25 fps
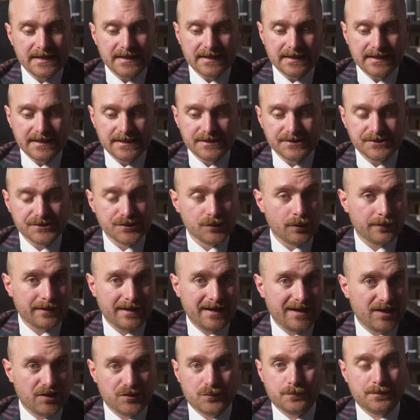is not
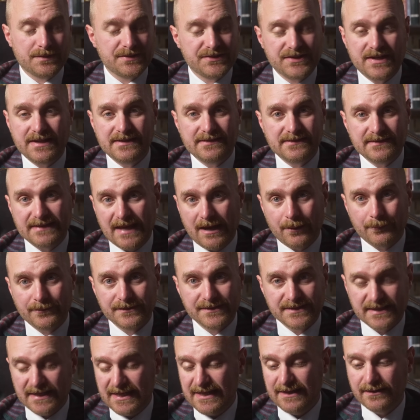100%
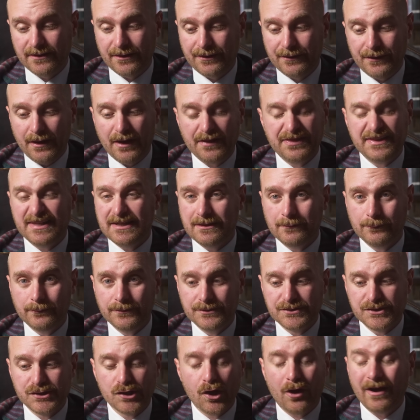guaranteed. I think it
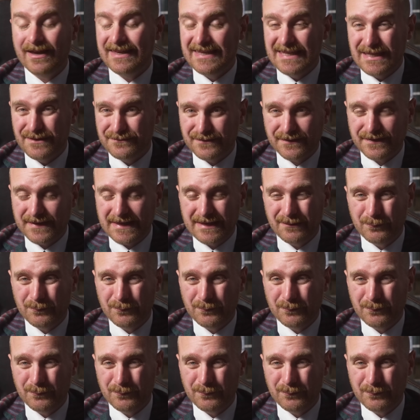was naive to think